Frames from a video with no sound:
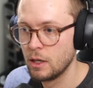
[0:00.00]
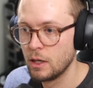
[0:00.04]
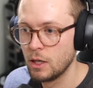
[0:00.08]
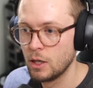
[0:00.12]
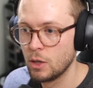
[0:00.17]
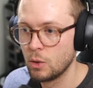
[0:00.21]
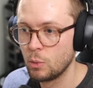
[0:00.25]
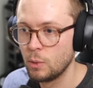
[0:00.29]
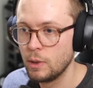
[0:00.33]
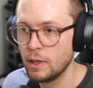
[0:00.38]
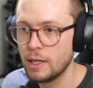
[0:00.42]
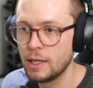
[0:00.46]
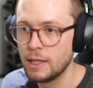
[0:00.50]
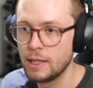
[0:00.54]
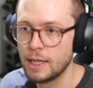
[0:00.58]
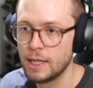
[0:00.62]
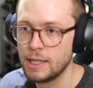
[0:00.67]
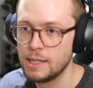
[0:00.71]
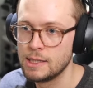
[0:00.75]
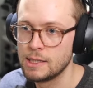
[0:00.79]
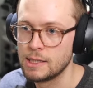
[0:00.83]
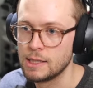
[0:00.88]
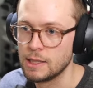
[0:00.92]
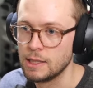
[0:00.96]
we can then
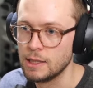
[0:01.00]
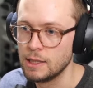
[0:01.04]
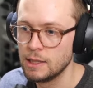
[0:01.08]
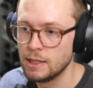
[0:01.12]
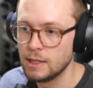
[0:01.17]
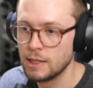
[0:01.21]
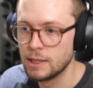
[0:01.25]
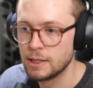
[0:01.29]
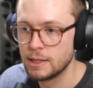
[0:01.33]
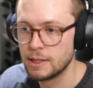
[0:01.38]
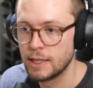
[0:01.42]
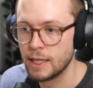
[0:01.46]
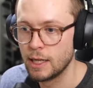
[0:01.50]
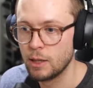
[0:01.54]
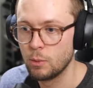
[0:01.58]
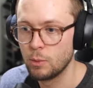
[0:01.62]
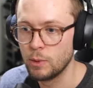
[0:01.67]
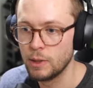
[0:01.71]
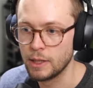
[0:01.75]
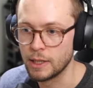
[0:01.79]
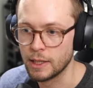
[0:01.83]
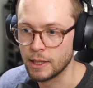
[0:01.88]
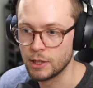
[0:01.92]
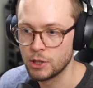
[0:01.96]
see that we
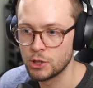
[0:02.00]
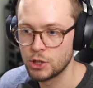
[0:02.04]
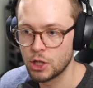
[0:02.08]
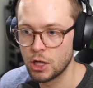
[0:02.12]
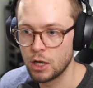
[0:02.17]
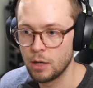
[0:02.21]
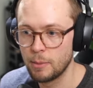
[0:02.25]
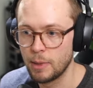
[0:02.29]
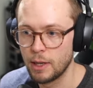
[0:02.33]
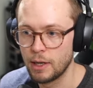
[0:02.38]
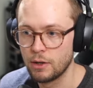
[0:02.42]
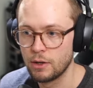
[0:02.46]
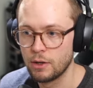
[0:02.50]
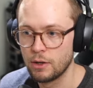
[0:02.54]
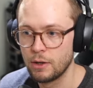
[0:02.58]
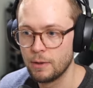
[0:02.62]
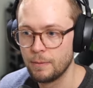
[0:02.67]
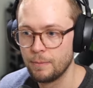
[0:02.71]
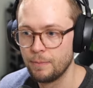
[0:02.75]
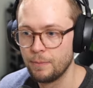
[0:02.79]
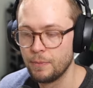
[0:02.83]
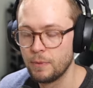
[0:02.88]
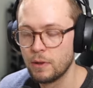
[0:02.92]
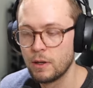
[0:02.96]
get Charmander,
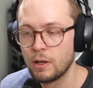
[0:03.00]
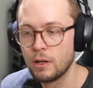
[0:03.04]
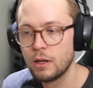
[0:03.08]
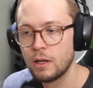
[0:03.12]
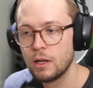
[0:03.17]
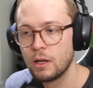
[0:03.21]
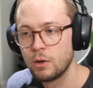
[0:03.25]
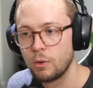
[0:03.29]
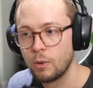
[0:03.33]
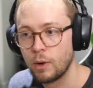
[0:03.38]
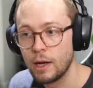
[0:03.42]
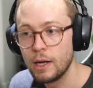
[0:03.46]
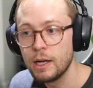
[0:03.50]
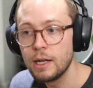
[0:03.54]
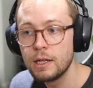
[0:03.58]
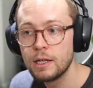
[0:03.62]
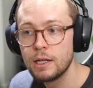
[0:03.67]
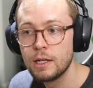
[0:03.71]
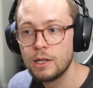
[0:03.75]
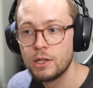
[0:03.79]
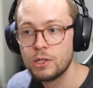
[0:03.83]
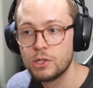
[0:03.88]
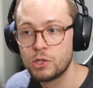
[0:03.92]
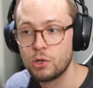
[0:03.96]
right?
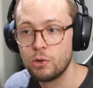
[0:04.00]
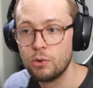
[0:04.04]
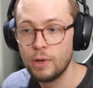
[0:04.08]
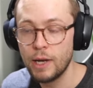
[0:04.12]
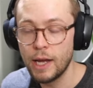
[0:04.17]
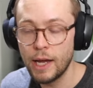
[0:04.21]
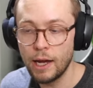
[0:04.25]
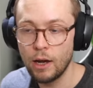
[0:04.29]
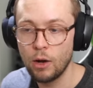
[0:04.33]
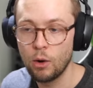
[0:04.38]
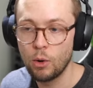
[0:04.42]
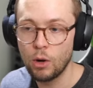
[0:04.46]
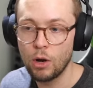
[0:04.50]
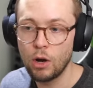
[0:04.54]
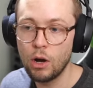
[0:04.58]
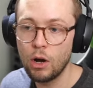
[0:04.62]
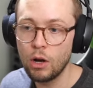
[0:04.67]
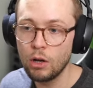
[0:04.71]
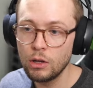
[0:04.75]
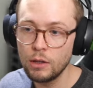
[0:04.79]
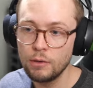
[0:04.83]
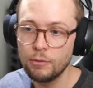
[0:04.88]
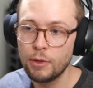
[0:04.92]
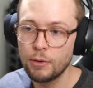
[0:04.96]
So now
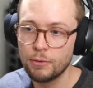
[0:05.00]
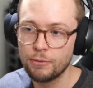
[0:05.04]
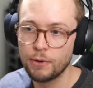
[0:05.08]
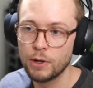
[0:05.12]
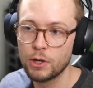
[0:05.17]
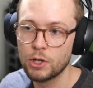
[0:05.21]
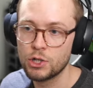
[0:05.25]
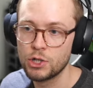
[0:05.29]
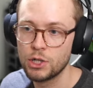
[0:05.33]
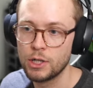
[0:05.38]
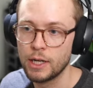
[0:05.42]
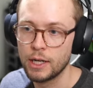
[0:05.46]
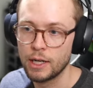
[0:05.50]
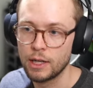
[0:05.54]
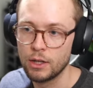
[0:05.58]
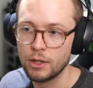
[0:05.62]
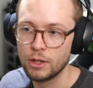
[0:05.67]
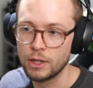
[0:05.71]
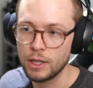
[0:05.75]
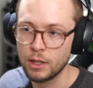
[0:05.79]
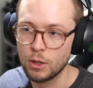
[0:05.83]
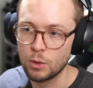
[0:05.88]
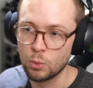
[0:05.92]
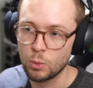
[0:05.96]
all of the
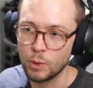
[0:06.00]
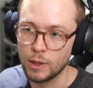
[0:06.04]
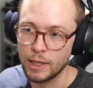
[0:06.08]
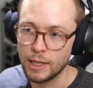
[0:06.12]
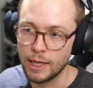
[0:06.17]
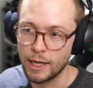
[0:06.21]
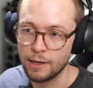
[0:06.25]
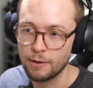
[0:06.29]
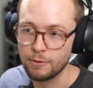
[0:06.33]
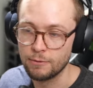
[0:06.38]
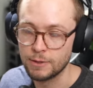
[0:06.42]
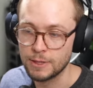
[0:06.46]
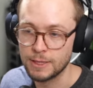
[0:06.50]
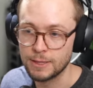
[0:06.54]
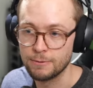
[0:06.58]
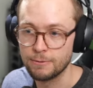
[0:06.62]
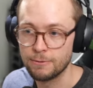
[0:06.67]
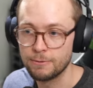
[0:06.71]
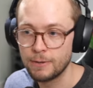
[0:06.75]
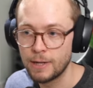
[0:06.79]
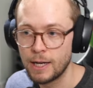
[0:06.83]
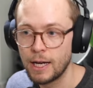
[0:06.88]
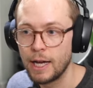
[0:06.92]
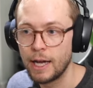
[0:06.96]
functionality we have
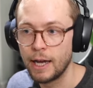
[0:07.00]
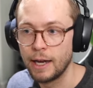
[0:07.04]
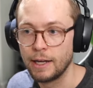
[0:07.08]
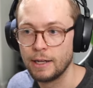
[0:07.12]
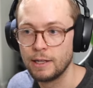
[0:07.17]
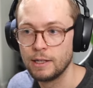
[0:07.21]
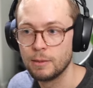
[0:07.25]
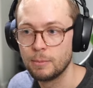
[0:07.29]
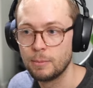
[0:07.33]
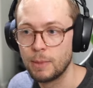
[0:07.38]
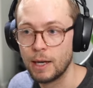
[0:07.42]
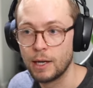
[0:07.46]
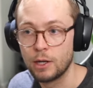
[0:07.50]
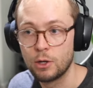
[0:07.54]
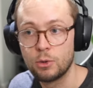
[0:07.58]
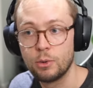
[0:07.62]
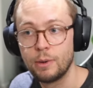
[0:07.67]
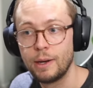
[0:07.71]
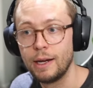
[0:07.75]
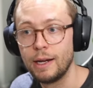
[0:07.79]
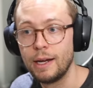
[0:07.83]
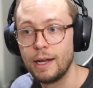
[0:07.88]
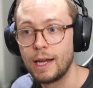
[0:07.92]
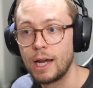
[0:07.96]
defined by
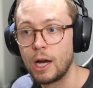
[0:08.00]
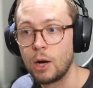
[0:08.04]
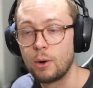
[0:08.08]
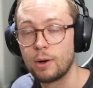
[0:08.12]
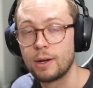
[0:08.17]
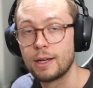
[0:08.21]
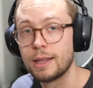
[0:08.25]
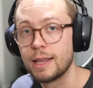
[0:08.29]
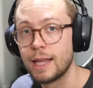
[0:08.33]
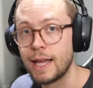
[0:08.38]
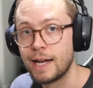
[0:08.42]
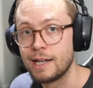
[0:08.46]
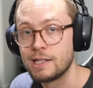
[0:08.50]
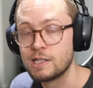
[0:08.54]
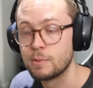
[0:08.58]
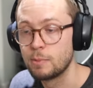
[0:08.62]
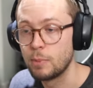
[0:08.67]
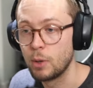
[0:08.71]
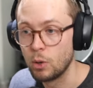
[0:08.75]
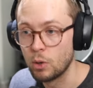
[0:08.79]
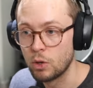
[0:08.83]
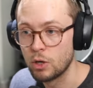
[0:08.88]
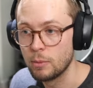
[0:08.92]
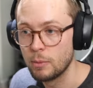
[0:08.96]
creating our class
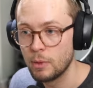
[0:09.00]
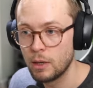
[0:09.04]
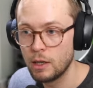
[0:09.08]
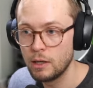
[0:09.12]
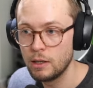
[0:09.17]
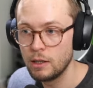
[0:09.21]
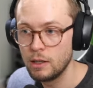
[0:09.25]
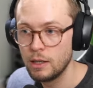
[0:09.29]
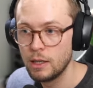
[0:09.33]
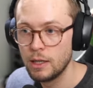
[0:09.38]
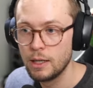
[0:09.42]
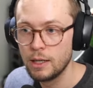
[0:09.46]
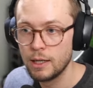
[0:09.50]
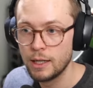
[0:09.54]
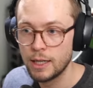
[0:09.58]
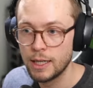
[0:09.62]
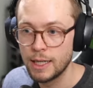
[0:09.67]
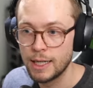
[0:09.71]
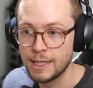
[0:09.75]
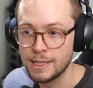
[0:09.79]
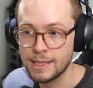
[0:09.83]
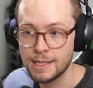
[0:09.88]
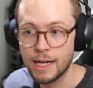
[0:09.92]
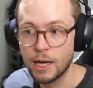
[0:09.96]
Pokemon
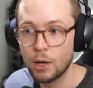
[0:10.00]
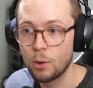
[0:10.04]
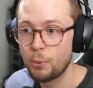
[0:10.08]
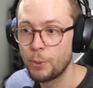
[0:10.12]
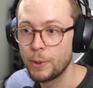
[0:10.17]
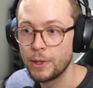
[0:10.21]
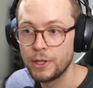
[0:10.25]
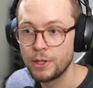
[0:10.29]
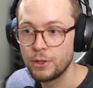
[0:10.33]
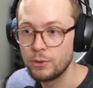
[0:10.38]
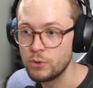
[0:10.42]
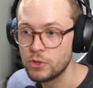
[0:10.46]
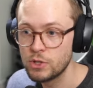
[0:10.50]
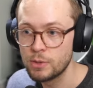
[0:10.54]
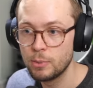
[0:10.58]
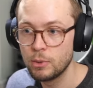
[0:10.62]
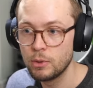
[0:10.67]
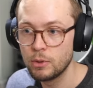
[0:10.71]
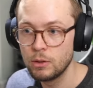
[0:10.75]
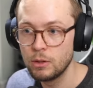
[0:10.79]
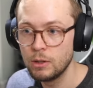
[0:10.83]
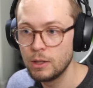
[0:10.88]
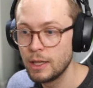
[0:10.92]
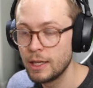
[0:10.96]
is now
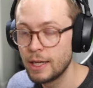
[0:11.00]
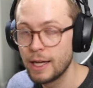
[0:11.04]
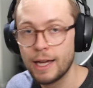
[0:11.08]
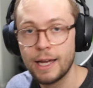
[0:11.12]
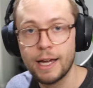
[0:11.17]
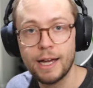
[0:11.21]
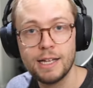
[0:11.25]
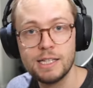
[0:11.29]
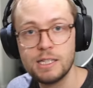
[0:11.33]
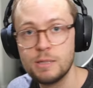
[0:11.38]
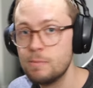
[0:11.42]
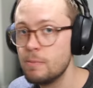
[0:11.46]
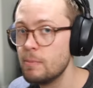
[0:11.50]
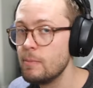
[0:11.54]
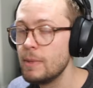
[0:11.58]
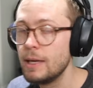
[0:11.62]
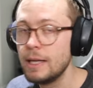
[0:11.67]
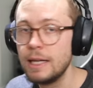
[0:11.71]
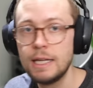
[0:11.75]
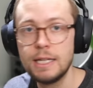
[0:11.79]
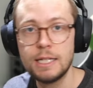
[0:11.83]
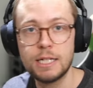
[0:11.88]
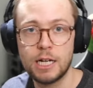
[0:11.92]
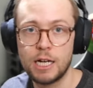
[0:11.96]
reusable as
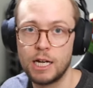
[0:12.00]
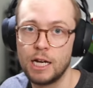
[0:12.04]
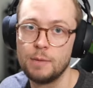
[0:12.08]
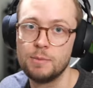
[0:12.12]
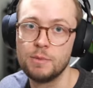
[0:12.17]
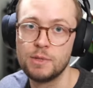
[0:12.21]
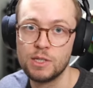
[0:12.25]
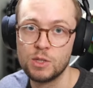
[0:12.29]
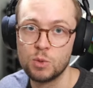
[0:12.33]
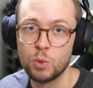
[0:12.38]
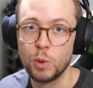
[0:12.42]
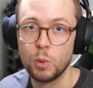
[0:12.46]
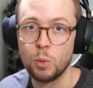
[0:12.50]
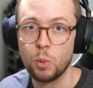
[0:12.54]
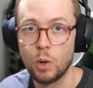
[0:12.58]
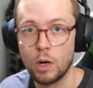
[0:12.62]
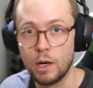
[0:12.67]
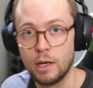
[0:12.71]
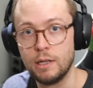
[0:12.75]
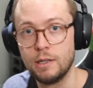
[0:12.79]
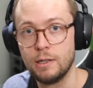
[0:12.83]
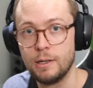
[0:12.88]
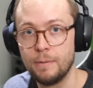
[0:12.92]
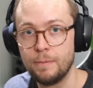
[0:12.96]
many times as we
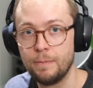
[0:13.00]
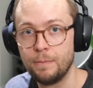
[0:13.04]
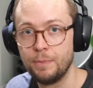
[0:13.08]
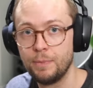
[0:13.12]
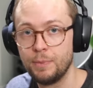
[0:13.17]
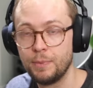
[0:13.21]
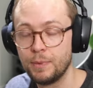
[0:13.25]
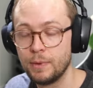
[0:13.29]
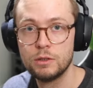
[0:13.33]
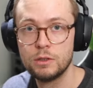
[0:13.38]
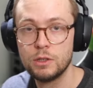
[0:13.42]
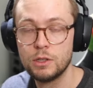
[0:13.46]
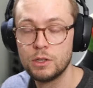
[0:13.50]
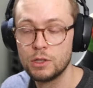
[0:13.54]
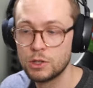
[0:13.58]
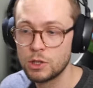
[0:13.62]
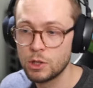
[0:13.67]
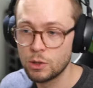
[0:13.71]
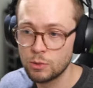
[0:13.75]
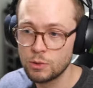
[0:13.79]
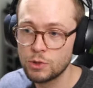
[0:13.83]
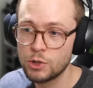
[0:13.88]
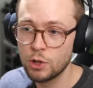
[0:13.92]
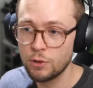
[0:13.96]
want.
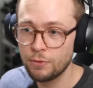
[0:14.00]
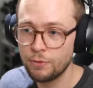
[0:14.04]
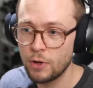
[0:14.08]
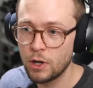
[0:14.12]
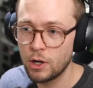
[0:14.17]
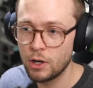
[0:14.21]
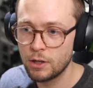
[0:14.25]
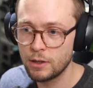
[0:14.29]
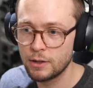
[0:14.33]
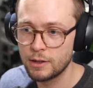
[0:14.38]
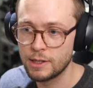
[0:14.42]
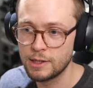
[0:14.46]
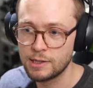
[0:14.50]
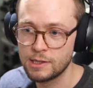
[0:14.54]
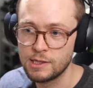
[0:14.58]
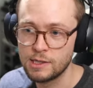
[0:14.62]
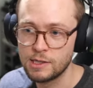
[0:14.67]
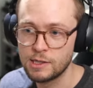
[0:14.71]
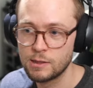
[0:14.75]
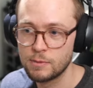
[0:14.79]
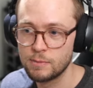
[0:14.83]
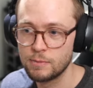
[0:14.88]
So, so far this is